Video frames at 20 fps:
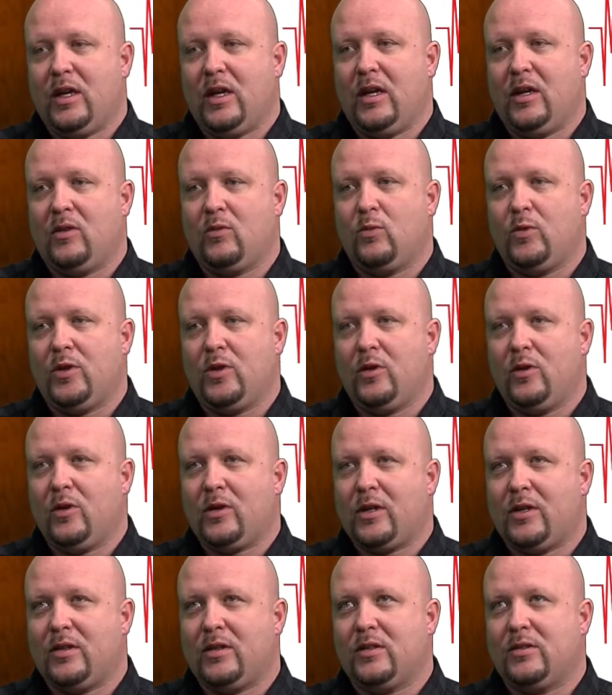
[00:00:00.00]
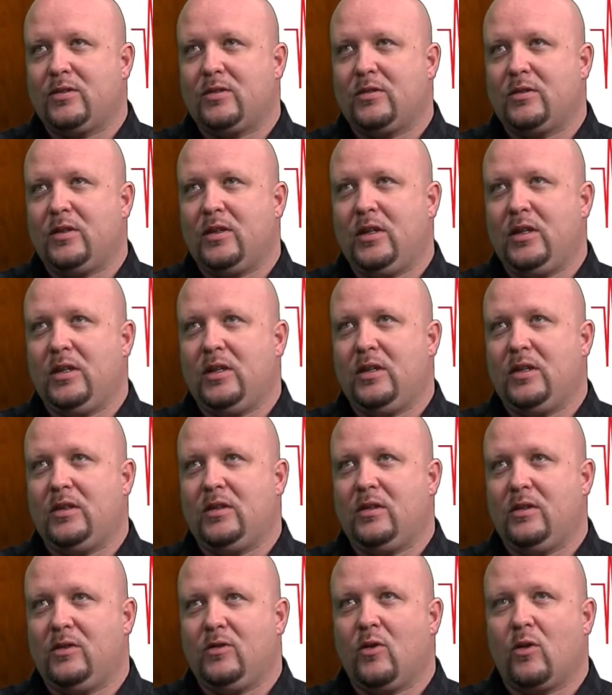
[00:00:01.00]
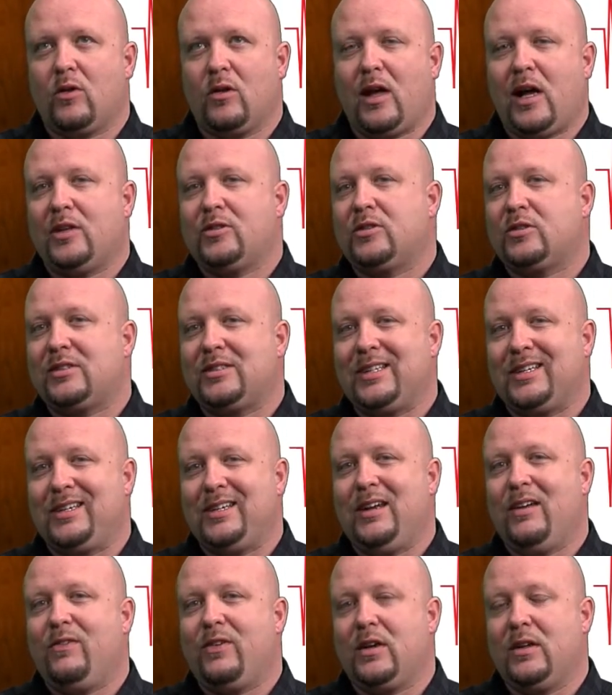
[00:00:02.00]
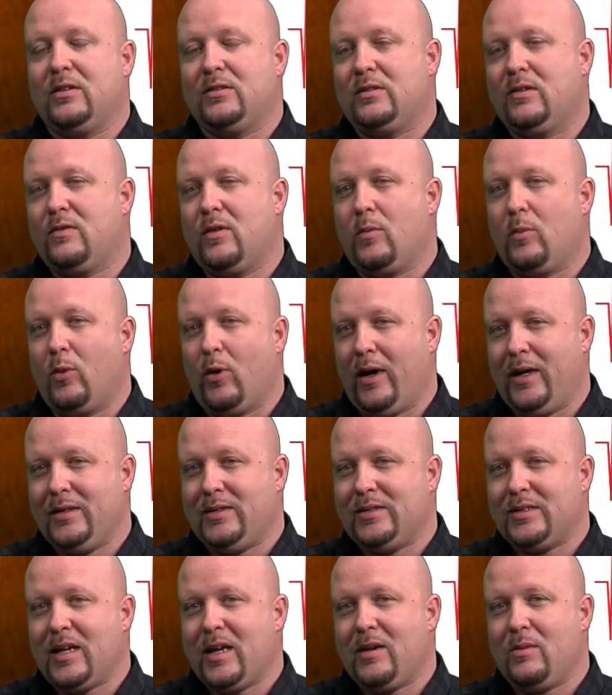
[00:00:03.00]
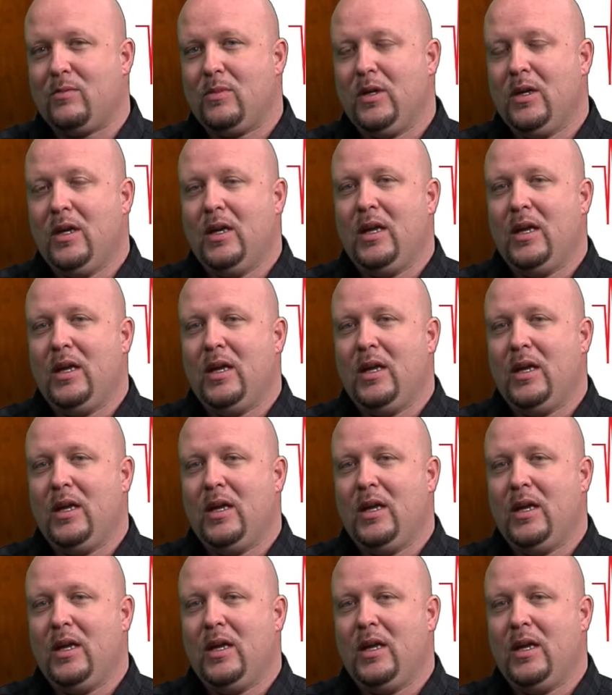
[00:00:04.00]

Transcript: And when you look at this, the neurologic significance of the brainstem,